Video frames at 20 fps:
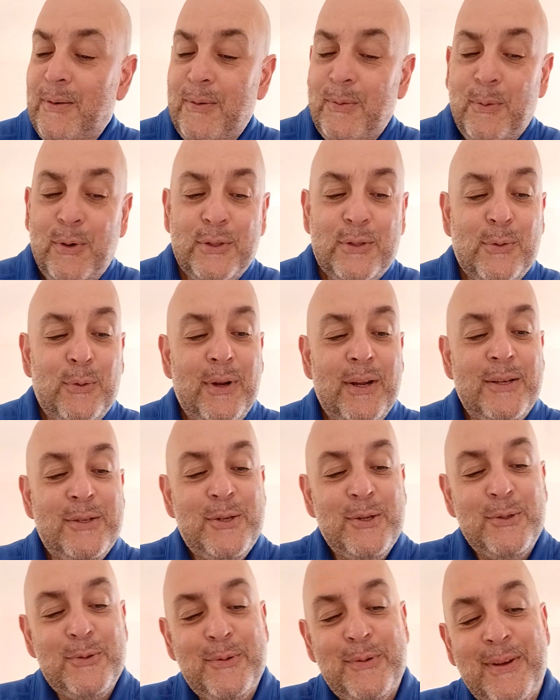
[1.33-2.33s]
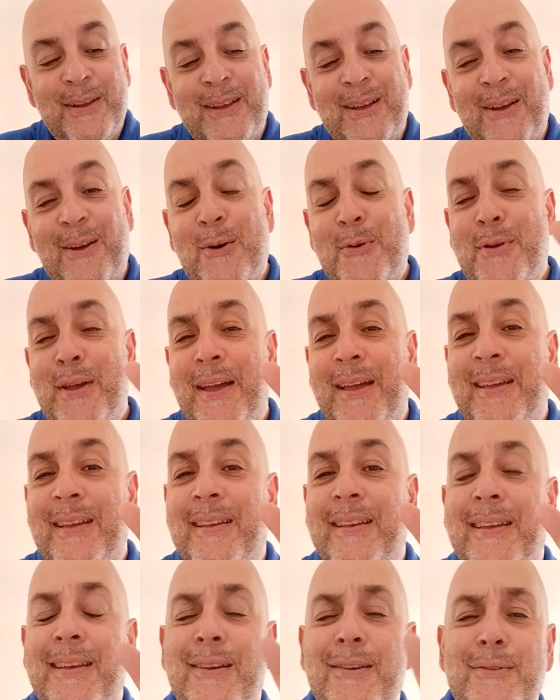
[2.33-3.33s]
What's going on, children?
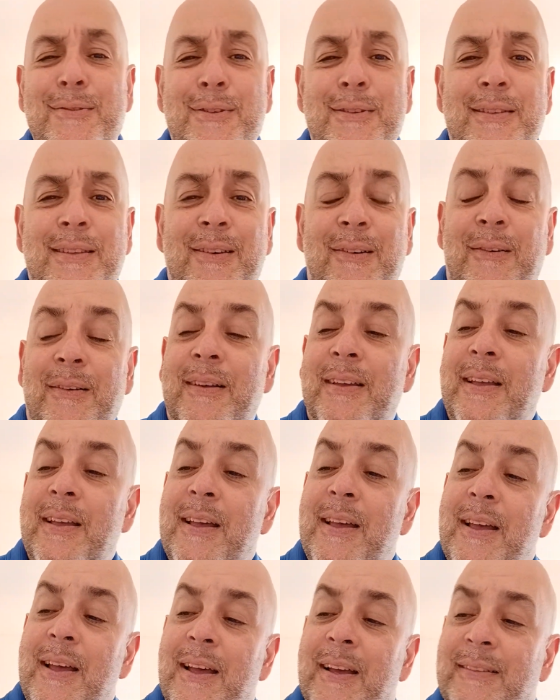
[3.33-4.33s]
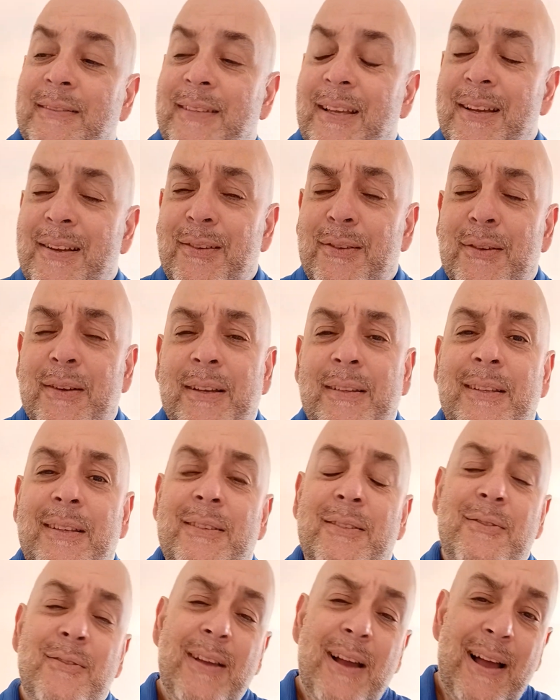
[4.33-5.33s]
Okay, here's the deal. Take a look at
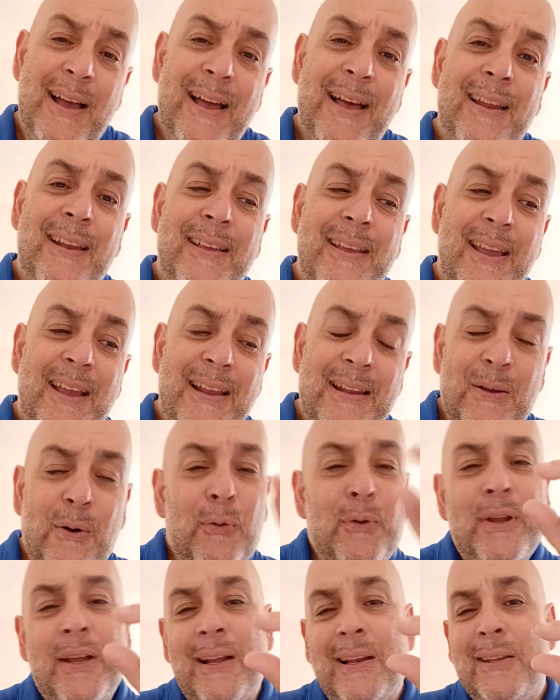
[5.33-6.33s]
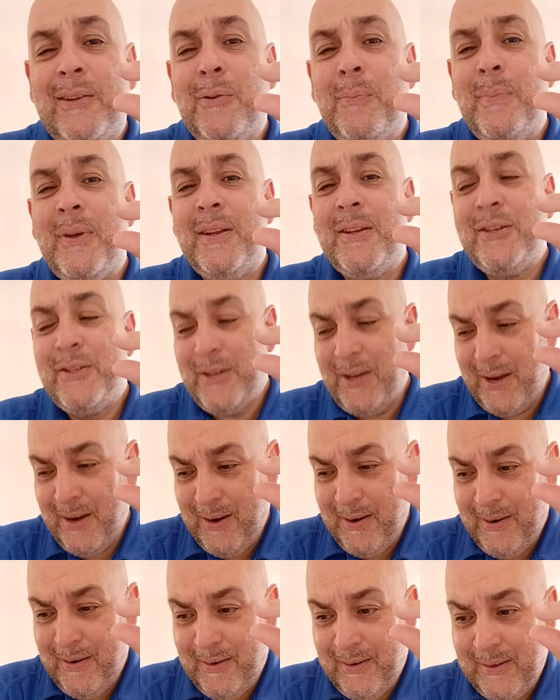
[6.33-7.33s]
this. You got Allegheny owning a little bit of
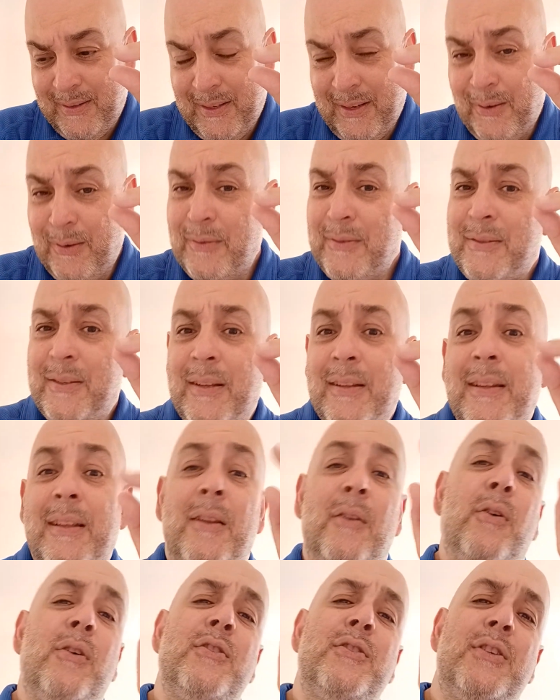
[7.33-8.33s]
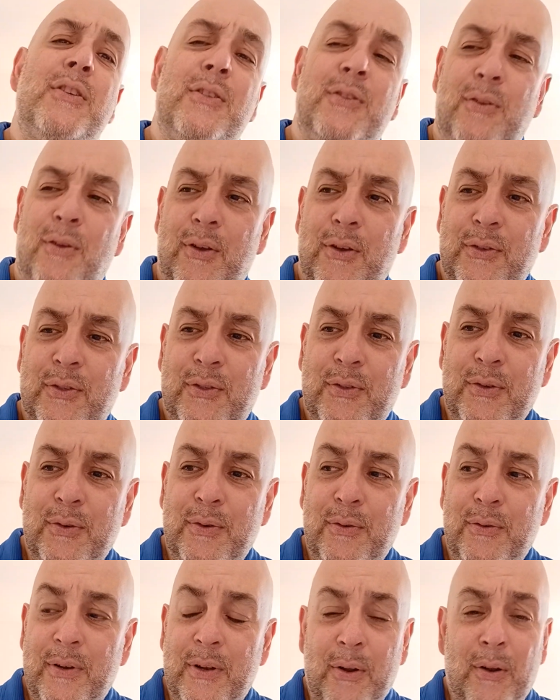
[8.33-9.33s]
shares, and all of a sudden they launch this
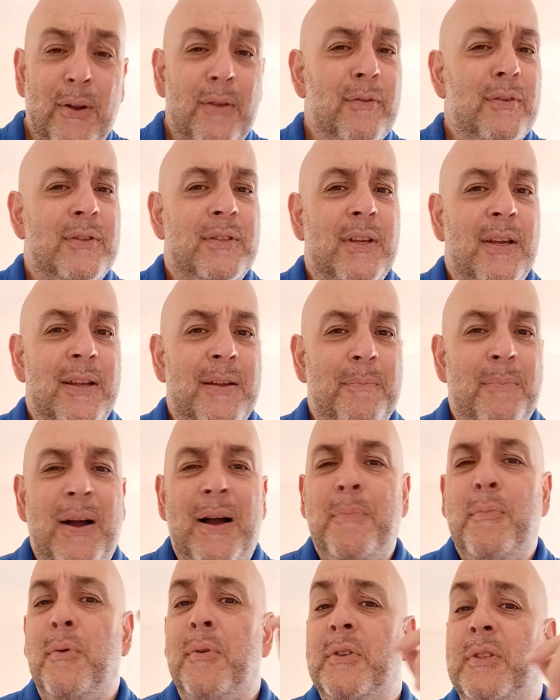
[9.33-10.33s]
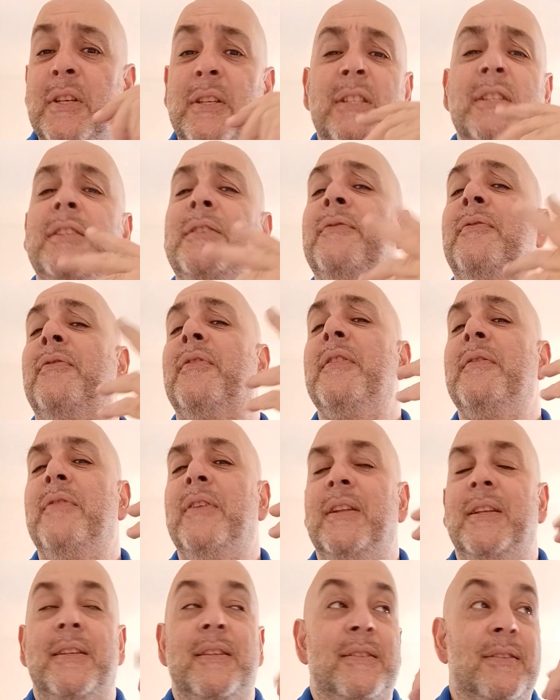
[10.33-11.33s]
lawsuit, and all of a sudden Popcorn says it's
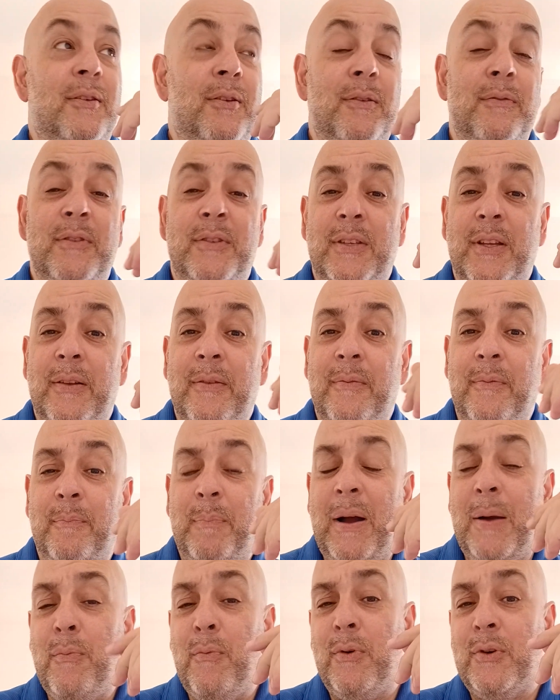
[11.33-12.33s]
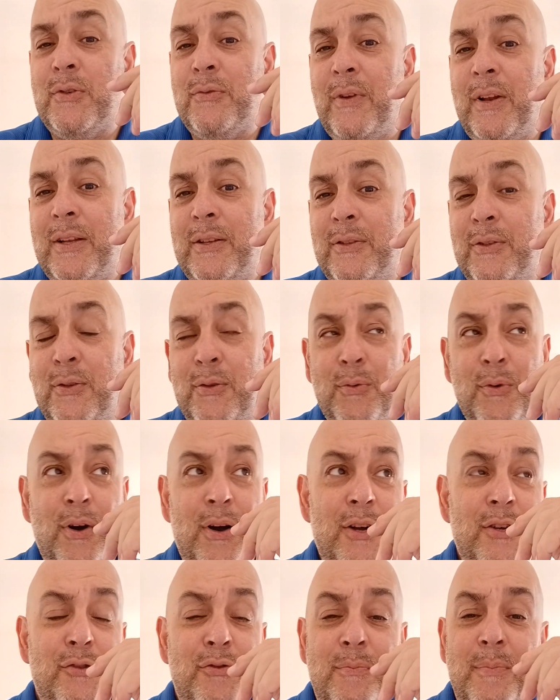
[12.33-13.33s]
frivolous, and all of a sudden Popcorn's ready to do
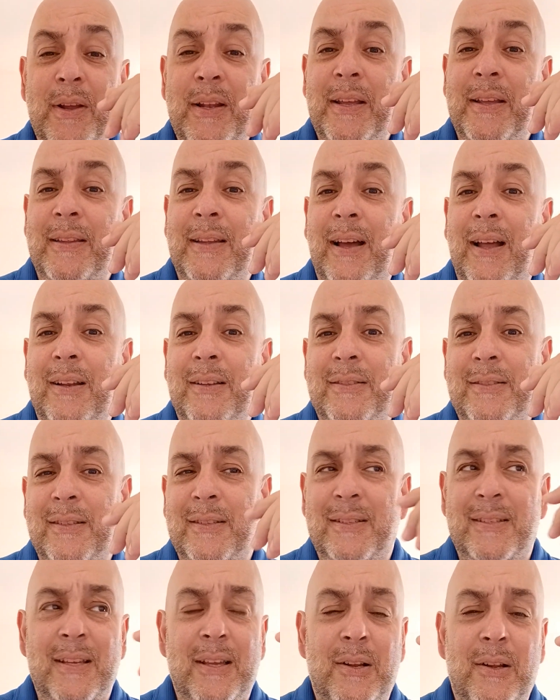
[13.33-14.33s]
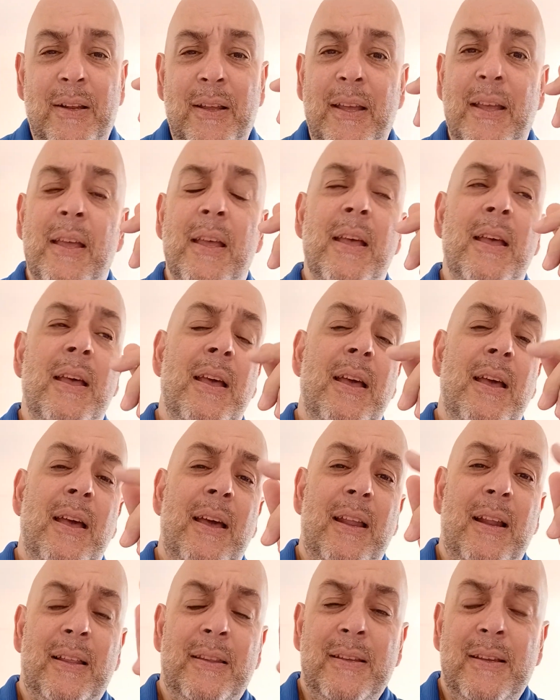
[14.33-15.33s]
$100 million to settle it.
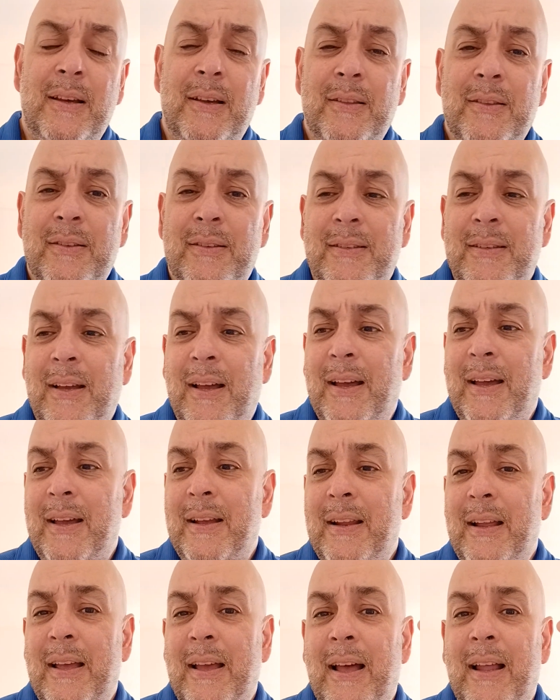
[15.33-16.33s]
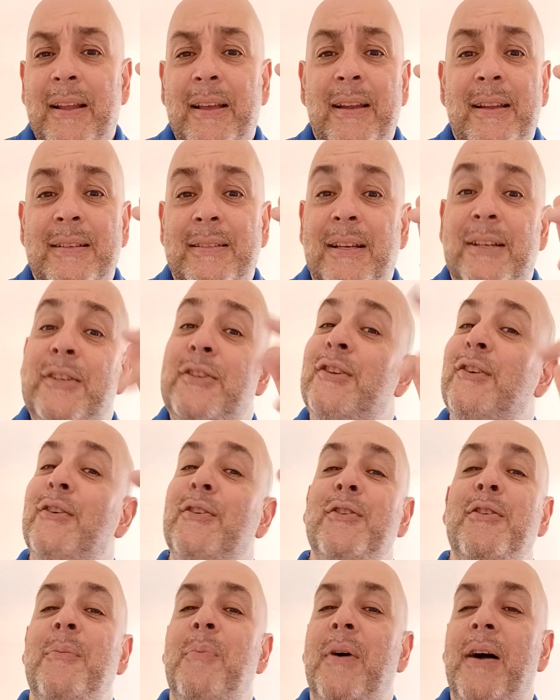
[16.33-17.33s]
And on the other side, Allegheny's like, sure,
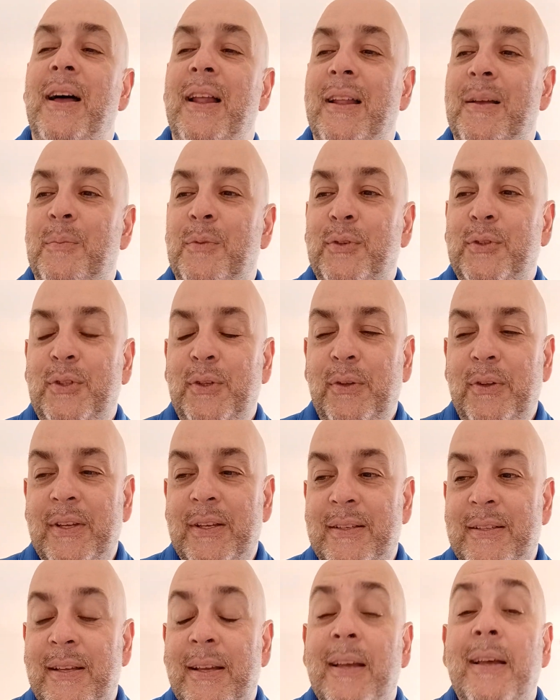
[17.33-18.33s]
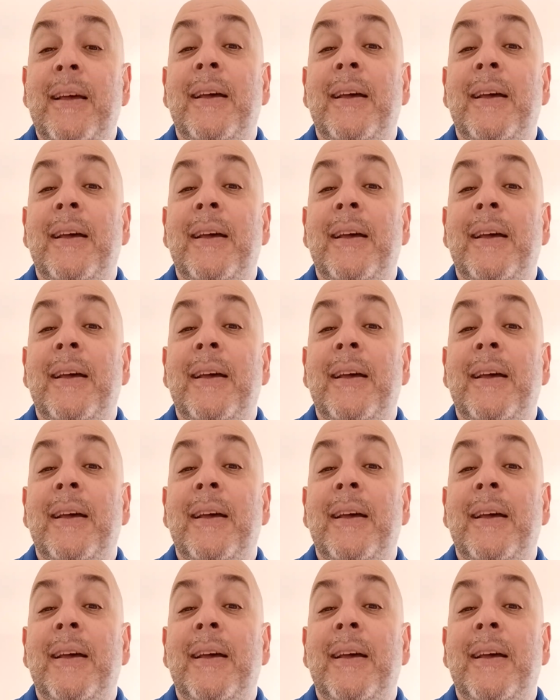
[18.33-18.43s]
no problem, we'll do this.